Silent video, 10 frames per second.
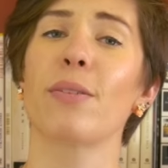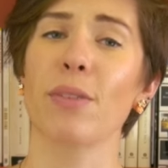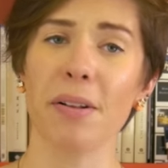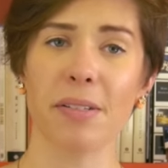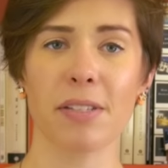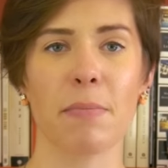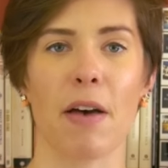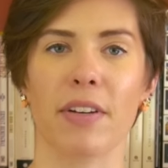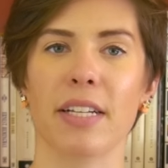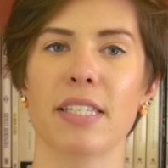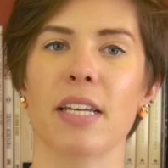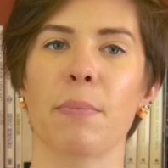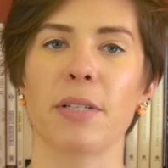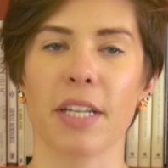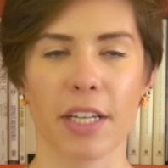There's also some evidence that
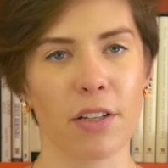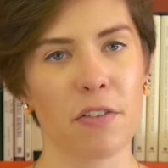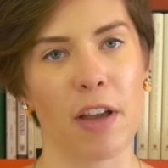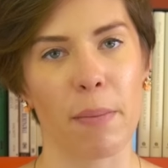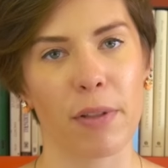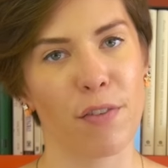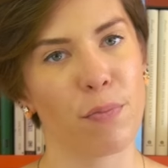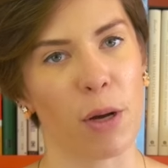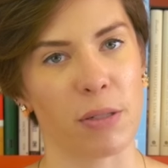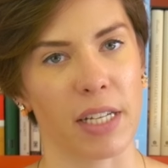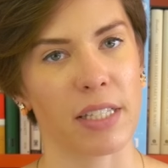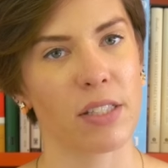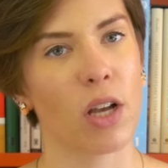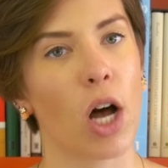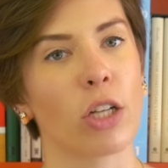a particular family of
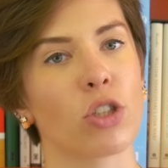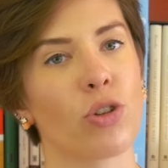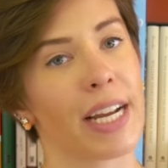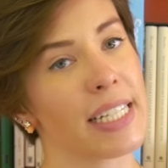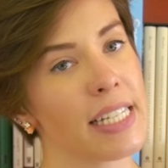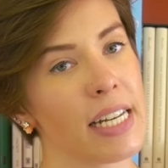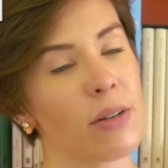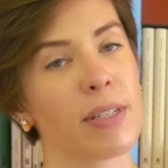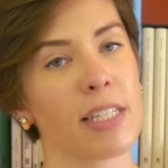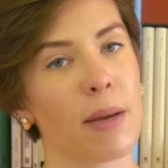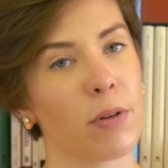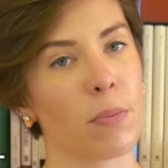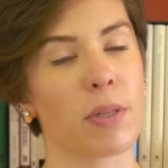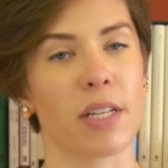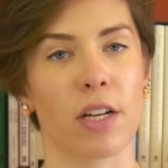proteins called transient receptor
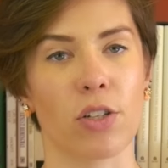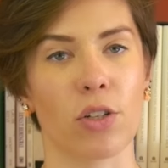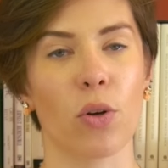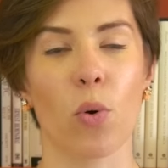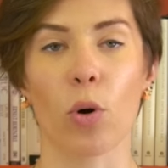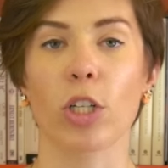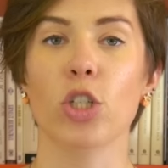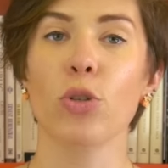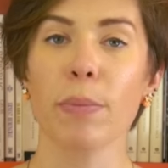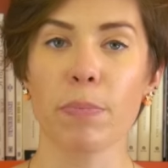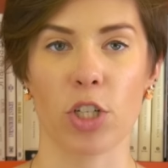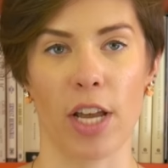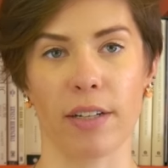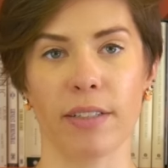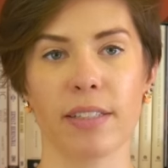potential or TRP
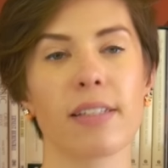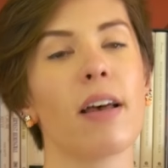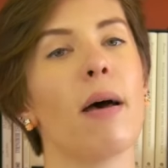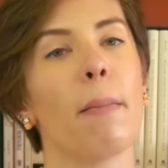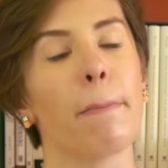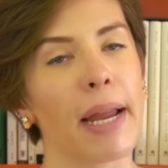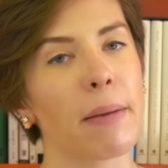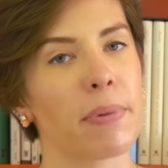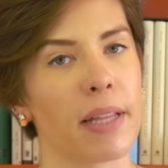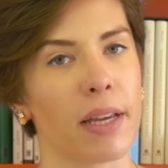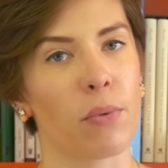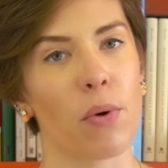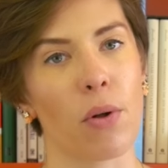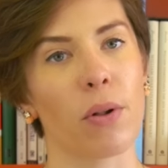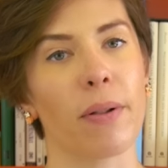channels might play a
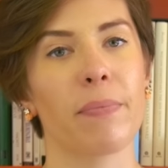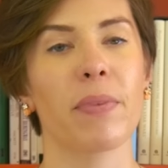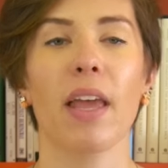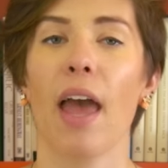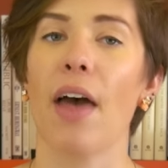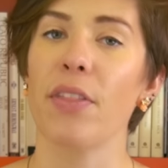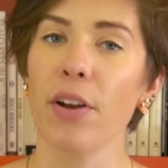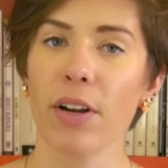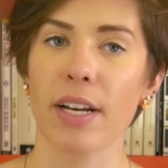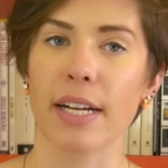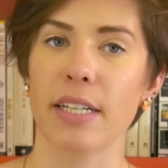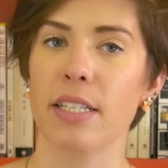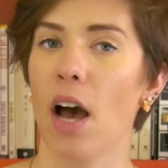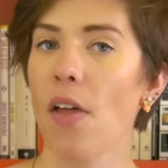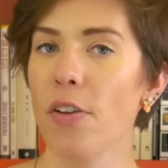role, and they're connected
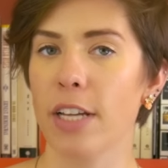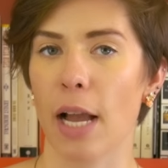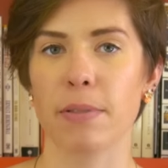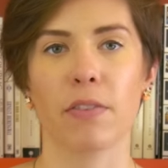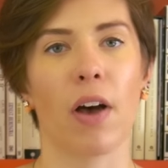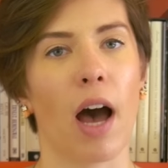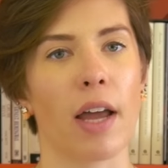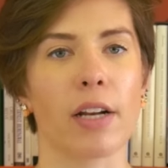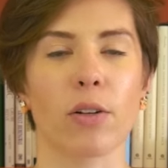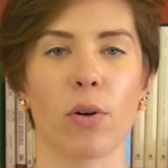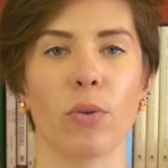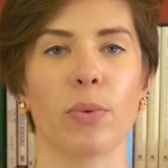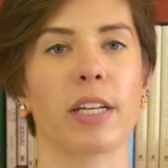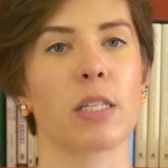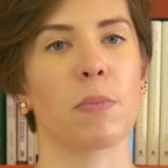to other types of hot and cold
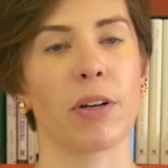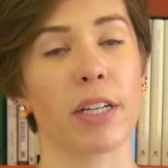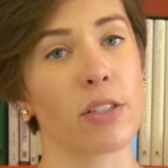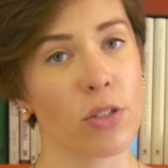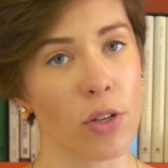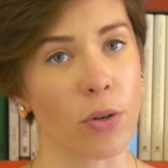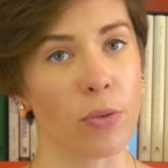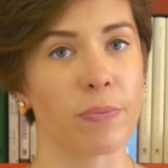we experience too.